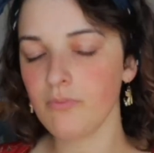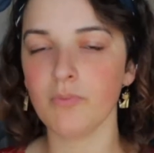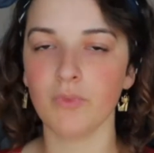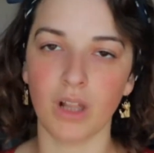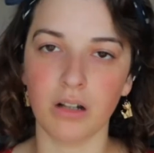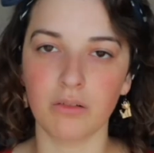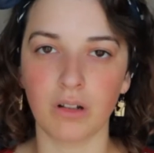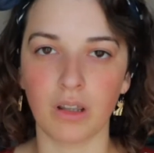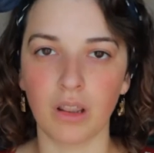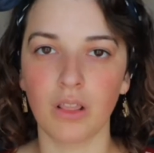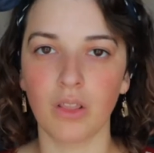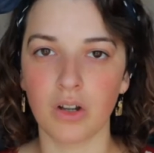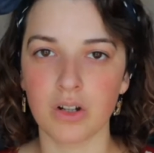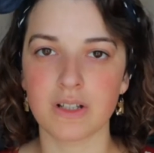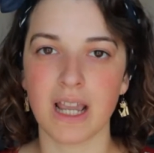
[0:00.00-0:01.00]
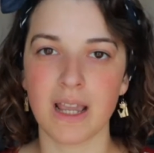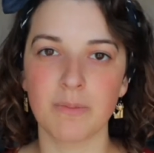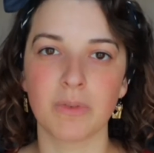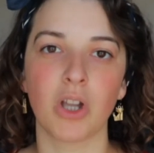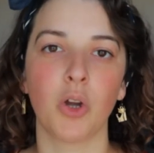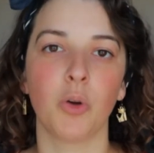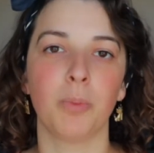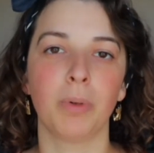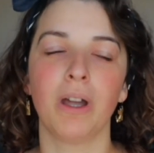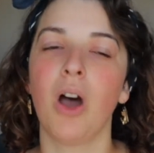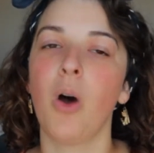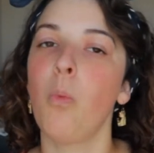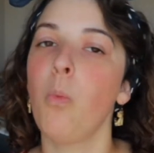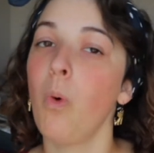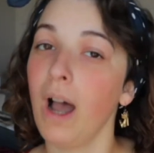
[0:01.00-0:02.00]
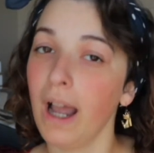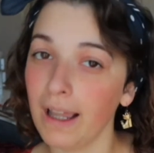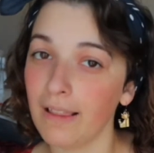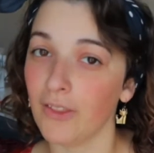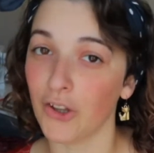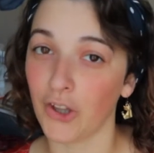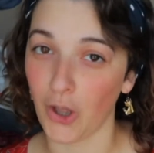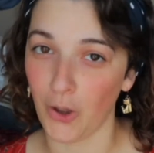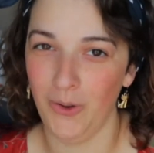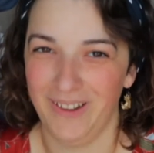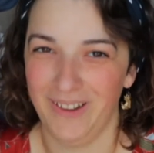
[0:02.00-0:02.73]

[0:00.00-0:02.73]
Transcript: Not really long time ago, but a while ago.